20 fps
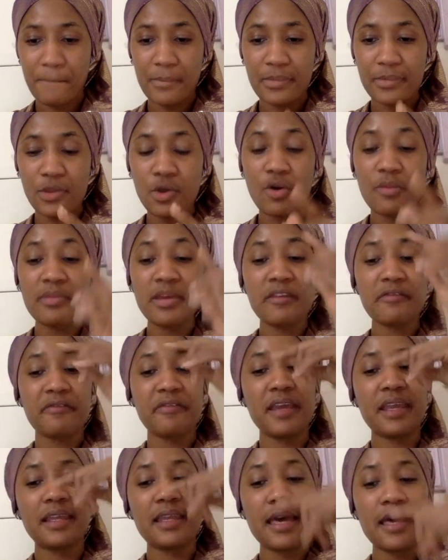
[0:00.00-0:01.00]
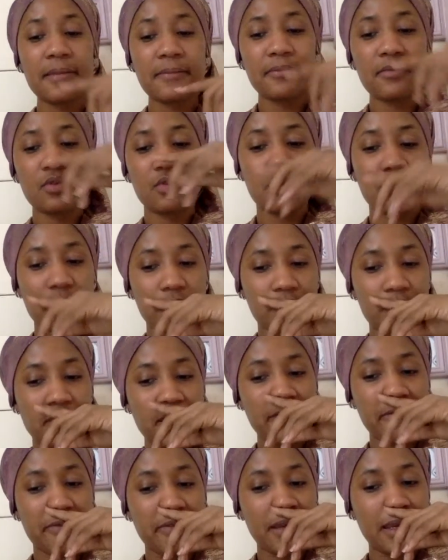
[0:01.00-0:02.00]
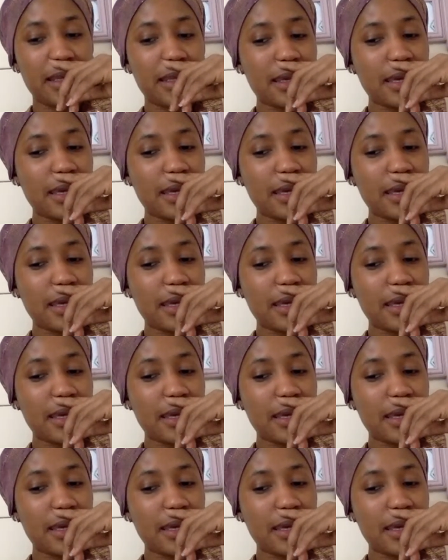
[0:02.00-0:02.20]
No, me and Faye